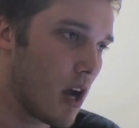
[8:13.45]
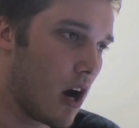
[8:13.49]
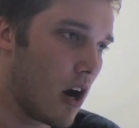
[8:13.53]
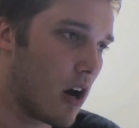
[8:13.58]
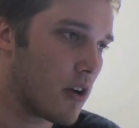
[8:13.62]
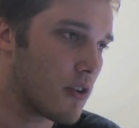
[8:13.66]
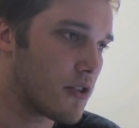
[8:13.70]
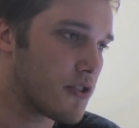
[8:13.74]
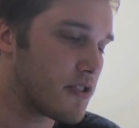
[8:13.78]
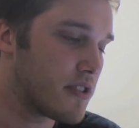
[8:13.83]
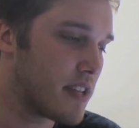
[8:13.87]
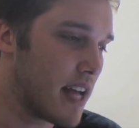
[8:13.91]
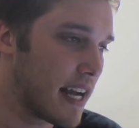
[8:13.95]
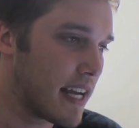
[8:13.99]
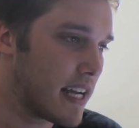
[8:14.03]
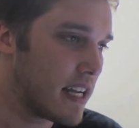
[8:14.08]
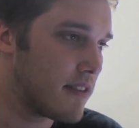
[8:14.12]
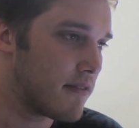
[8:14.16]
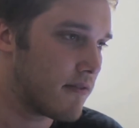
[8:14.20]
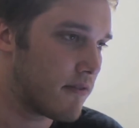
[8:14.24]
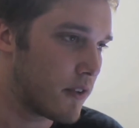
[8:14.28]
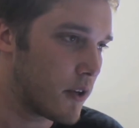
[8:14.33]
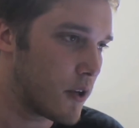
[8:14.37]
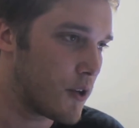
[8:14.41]
our
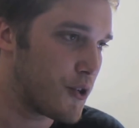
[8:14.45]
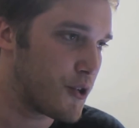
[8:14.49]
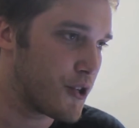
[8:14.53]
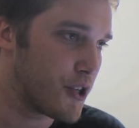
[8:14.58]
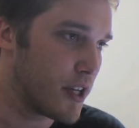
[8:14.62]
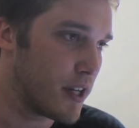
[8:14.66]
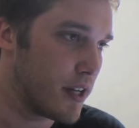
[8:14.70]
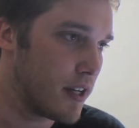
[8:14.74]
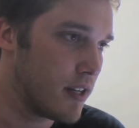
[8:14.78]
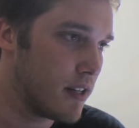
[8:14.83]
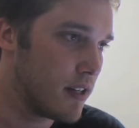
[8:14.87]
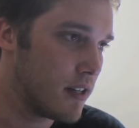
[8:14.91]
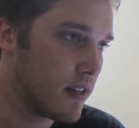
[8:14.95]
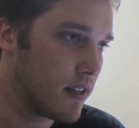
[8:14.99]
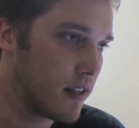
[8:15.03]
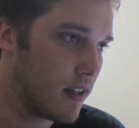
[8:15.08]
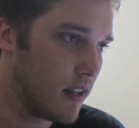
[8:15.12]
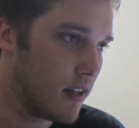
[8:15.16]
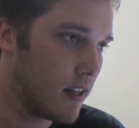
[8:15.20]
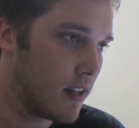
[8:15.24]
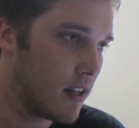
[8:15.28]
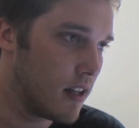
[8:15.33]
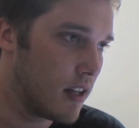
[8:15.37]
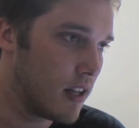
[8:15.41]
second version
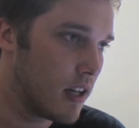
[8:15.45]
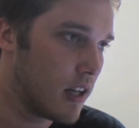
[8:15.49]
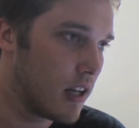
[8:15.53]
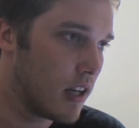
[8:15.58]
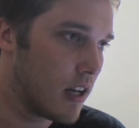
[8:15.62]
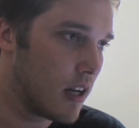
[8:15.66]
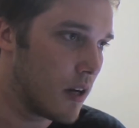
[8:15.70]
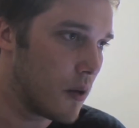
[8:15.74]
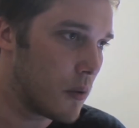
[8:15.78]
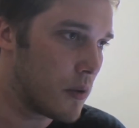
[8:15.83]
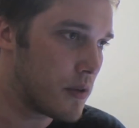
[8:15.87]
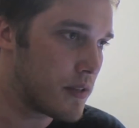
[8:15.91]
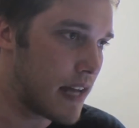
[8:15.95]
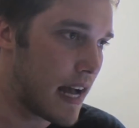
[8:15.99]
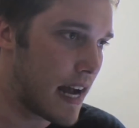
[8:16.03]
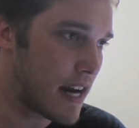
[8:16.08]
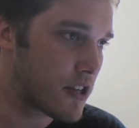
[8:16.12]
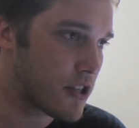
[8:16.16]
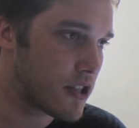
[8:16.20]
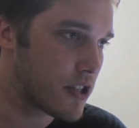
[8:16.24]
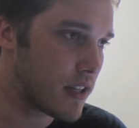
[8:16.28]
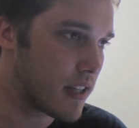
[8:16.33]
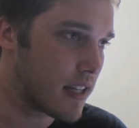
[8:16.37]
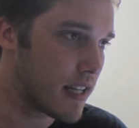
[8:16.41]
was
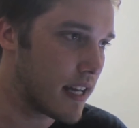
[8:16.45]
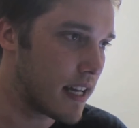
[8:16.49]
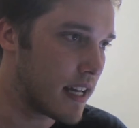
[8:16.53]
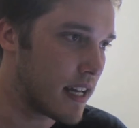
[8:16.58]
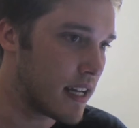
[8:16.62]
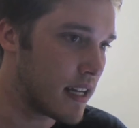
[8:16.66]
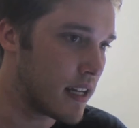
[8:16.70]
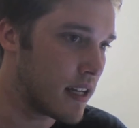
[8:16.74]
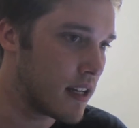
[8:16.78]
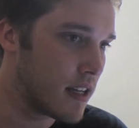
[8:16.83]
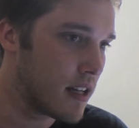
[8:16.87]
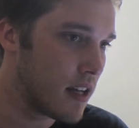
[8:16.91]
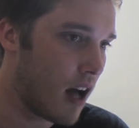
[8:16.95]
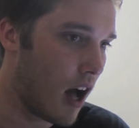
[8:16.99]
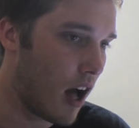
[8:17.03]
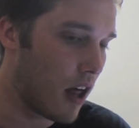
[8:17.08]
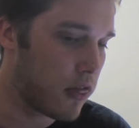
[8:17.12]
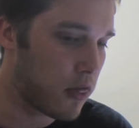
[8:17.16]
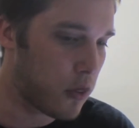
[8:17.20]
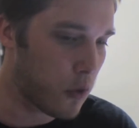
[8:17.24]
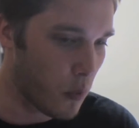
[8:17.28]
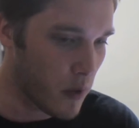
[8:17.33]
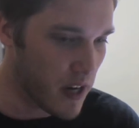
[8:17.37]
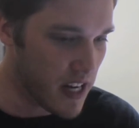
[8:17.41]
actually a
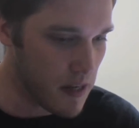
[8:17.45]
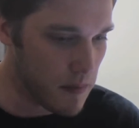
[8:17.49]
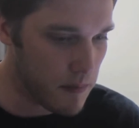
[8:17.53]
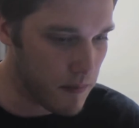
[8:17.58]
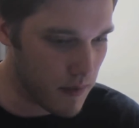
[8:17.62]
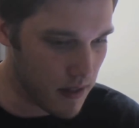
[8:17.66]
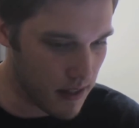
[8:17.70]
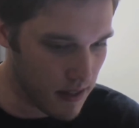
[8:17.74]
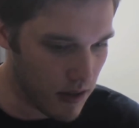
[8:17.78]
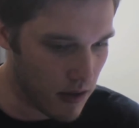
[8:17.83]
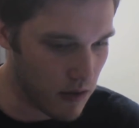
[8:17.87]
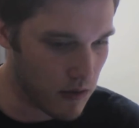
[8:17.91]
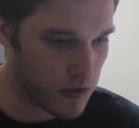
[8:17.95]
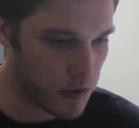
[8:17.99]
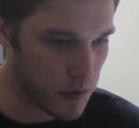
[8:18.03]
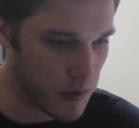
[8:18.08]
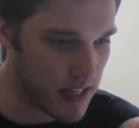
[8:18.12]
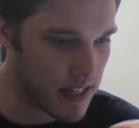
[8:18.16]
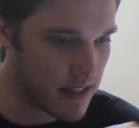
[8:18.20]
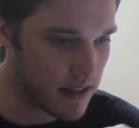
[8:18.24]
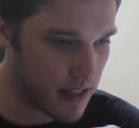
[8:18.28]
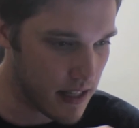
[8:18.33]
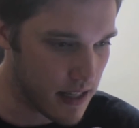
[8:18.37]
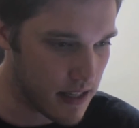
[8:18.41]
three uh,
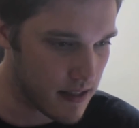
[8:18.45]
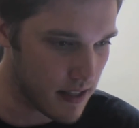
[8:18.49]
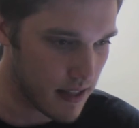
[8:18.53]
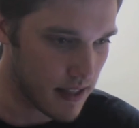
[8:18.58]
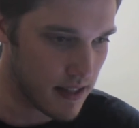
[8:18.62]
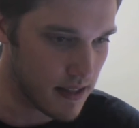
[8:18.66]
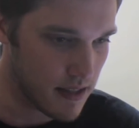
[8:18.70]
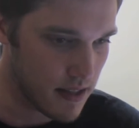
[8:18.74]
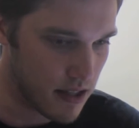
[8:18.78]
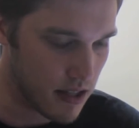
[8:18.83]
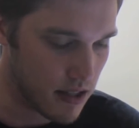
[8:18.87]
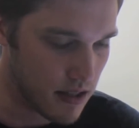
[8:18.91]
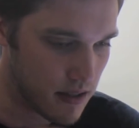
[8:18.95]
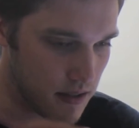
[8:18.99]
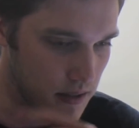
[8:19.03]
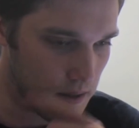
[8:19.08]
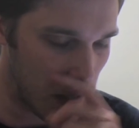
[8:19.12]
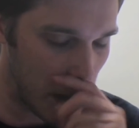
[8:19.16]
three seasons,